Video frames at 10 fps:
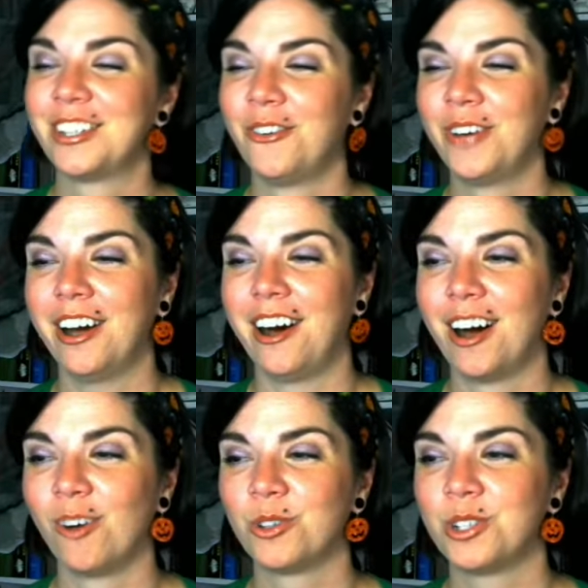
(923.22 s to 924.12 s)
we
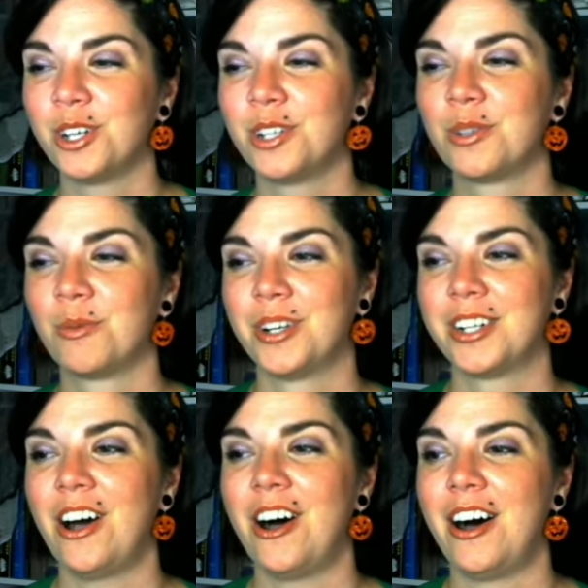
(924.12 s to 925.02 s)
are starting to work
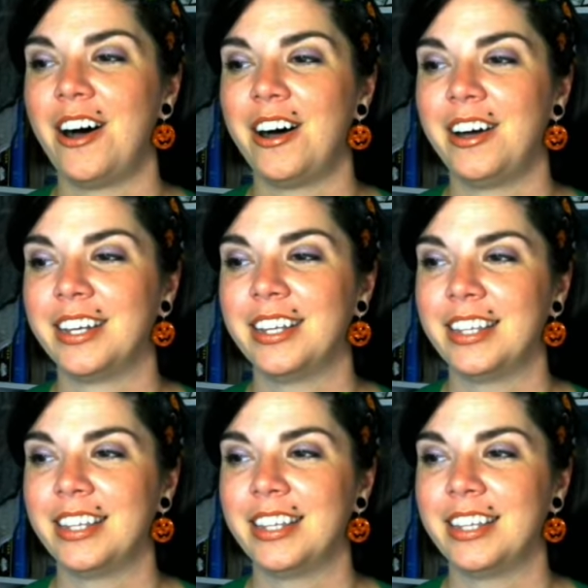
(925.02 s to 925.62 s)
on the,